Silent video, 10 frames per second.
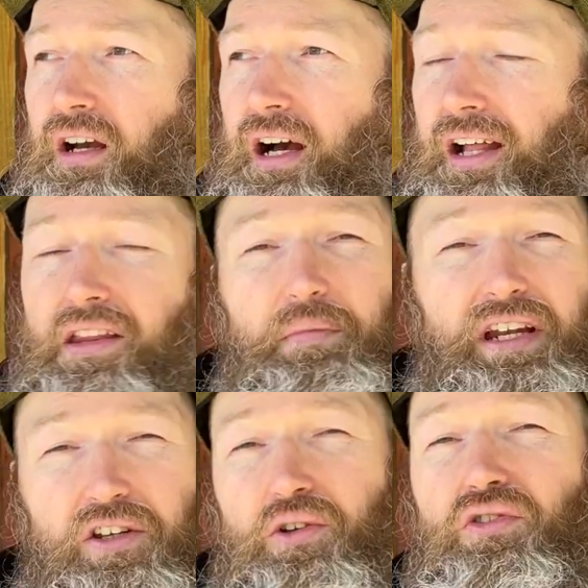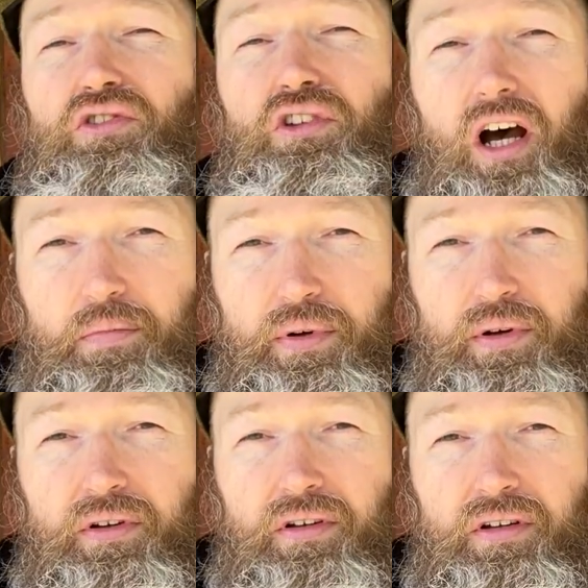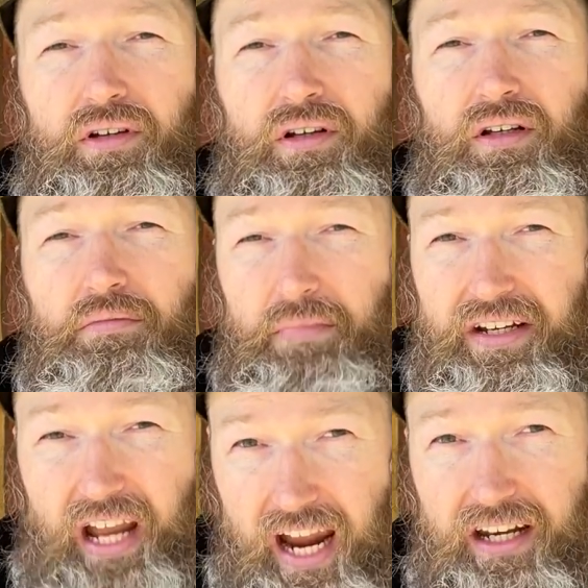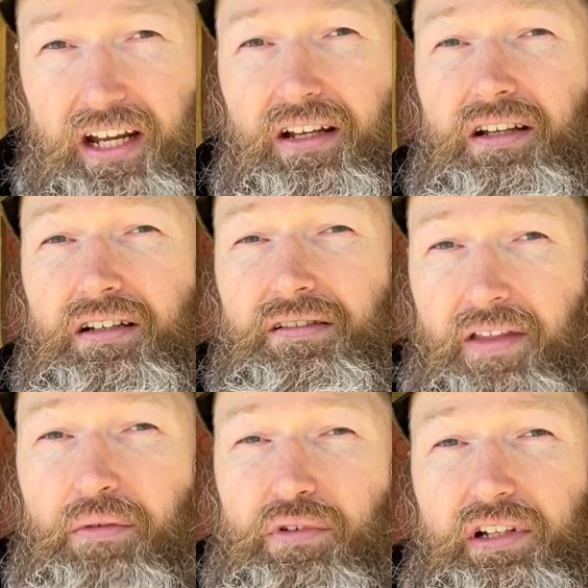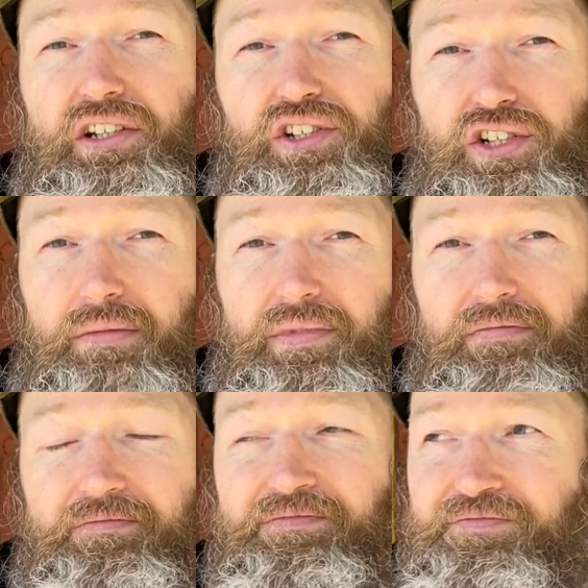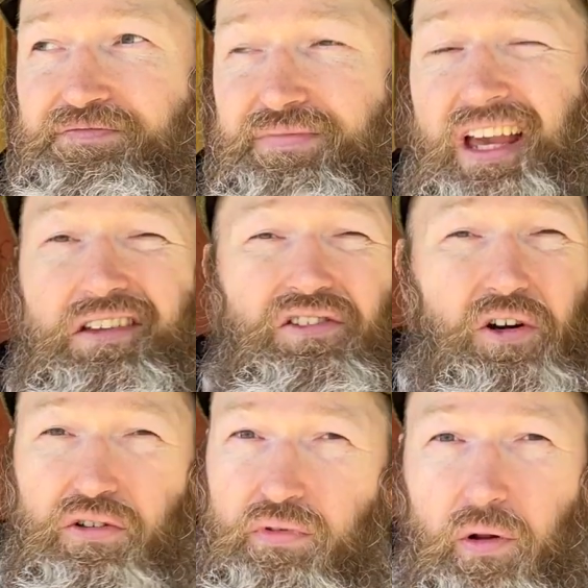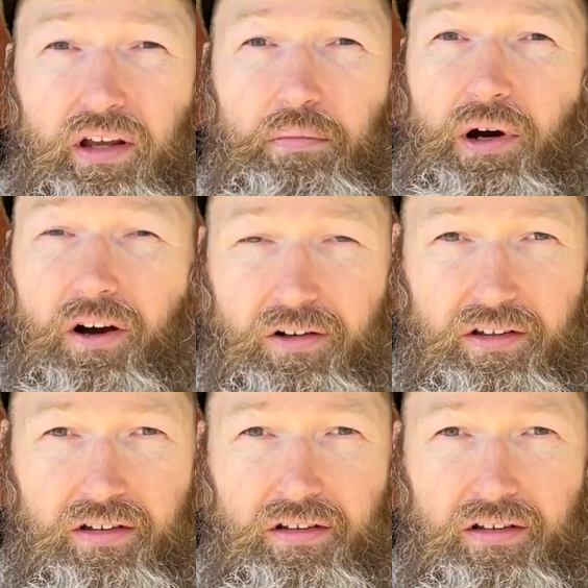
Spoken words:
And the minute you stop maintaining that relationship, it starts falling apart.